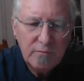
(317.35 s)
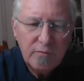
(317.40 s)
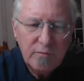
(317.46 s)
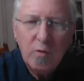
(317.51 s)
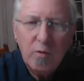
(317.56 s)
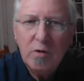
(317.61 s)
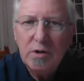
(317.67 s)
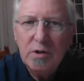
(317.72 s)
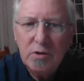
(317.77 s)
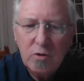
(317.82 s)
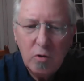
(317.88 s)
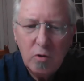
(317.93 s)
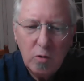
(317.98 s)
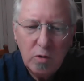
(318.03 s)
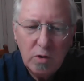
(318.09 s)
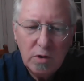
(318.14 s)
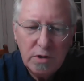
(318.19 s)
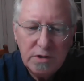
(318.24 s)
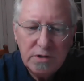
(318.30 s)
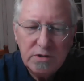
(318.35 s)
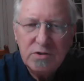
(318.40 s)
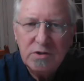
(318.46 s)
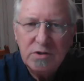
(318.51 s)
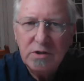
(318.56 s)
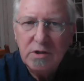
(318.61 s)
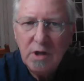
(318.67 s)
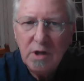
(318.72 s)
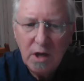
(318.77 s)
foreign
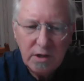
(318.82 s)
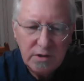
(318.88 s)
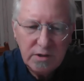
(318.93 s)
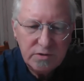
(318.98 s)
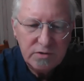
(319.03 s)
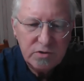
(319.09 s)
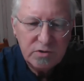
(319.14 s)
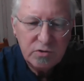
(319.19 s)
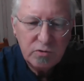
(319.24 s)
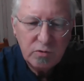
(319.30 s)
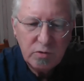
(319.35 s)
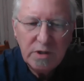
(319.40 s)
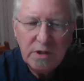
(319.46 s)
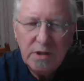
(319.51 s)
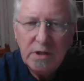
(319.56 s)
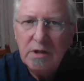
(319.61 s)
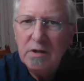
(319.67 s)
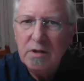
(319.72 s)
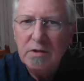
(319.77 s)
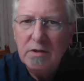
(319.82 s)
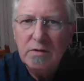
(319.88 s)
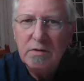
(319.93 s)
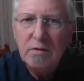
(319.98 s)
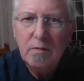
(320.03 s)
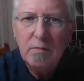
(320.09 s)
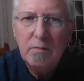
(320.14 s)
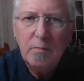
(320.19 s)
coins and knotted string, a